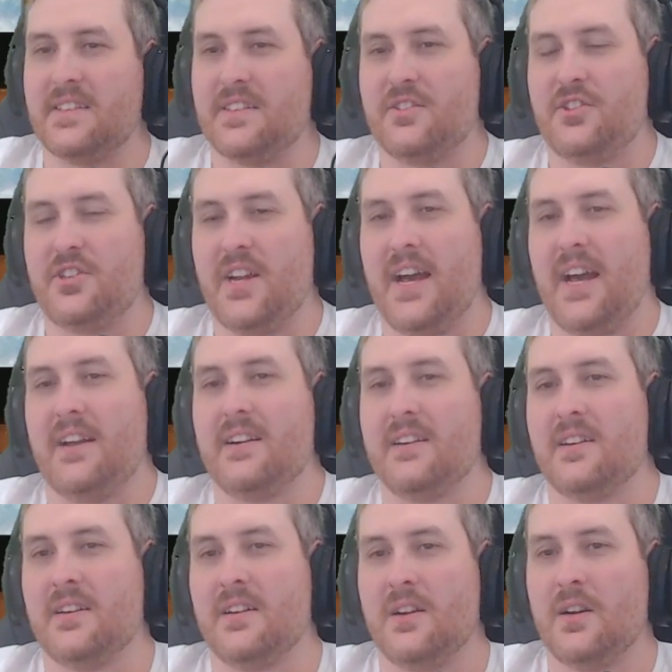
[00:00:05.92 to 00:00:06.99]
chat.
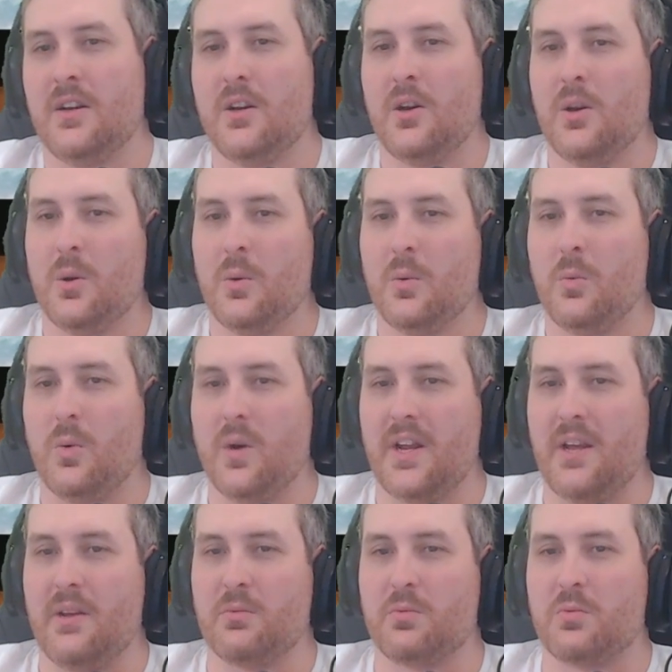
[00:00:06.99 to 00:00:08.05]
What
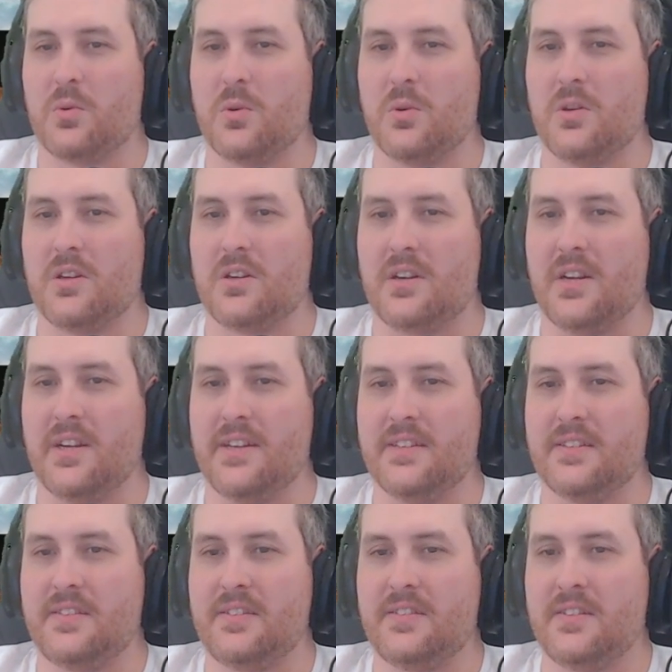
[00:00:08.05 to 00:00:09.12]
a ruler
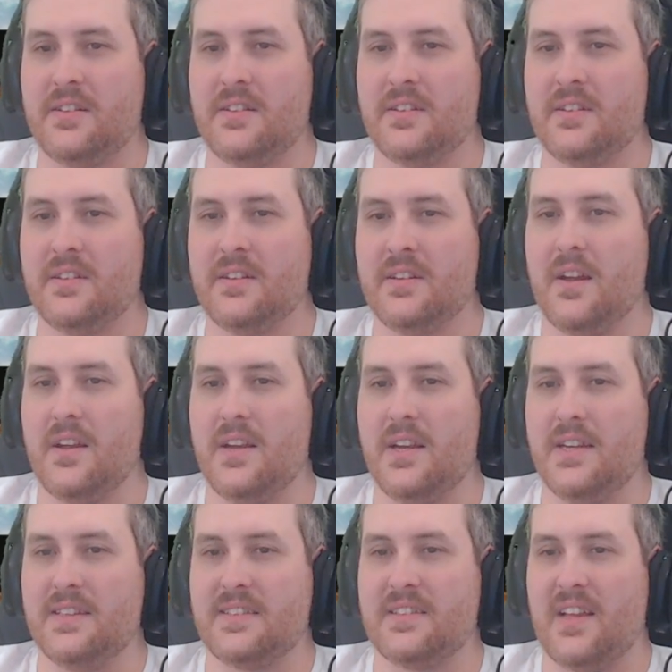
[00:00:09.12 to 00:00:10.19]
is
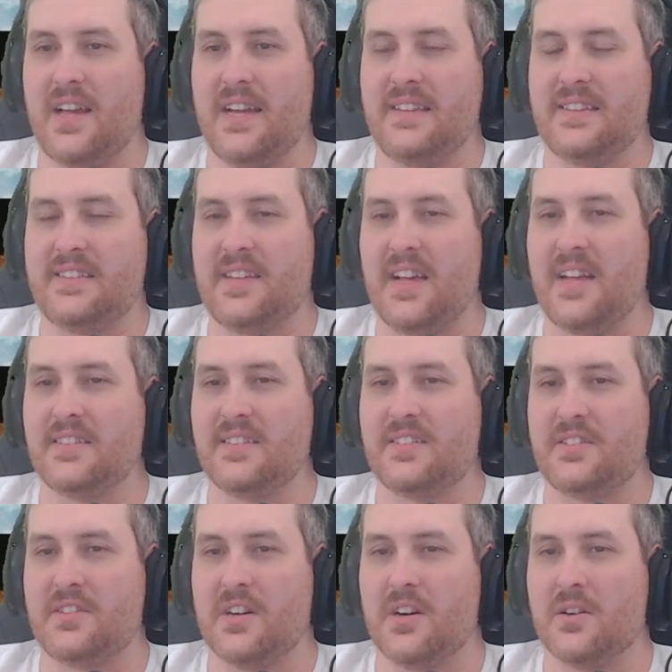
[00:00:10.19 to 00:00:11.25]
like set in
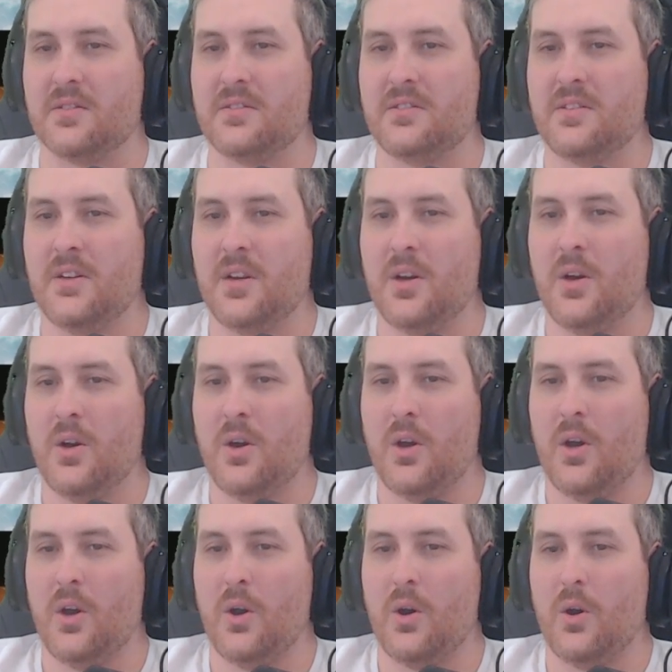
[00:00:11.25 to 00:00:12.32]
stone.
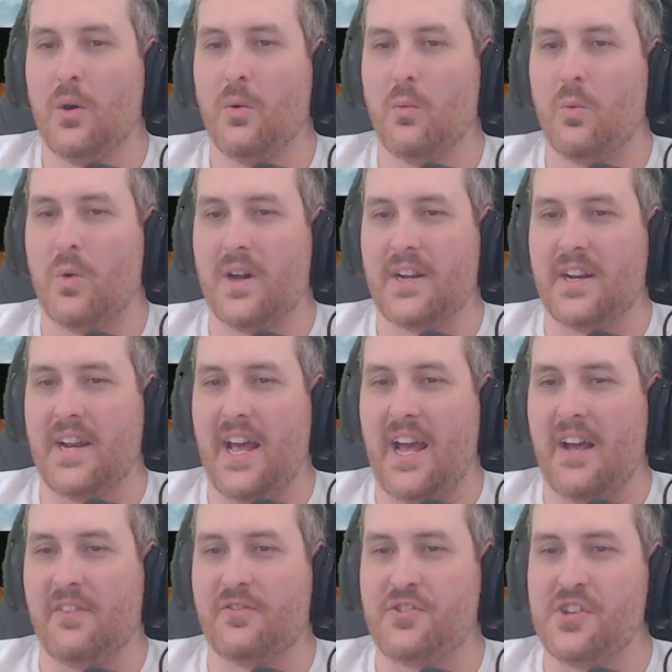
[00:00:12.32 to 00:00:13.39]
What an
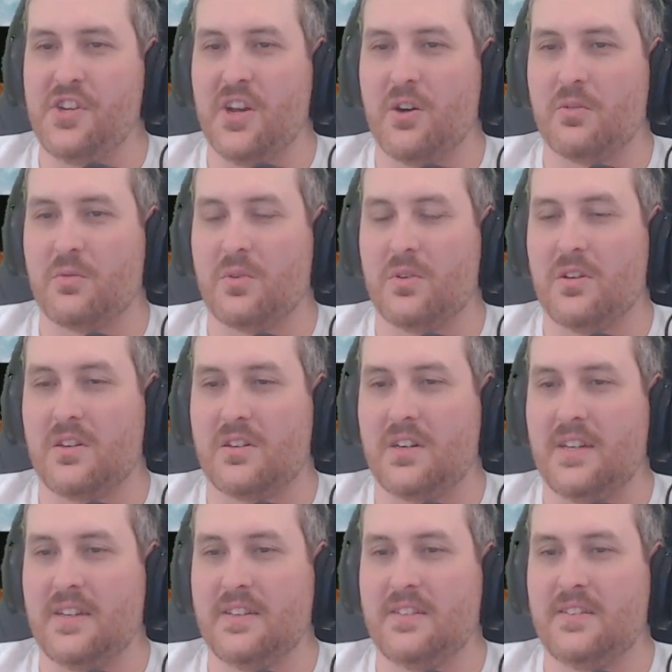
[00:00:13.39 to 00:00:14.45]
FGO ruler
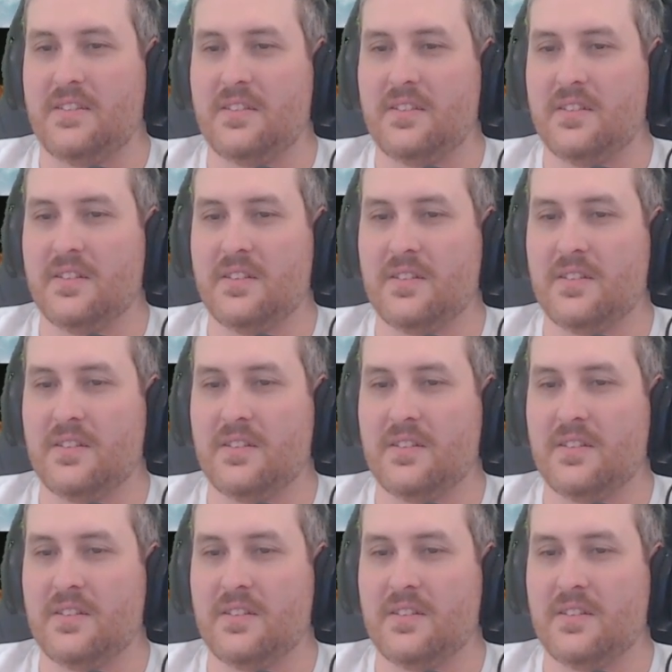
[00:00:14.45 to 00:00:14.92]
is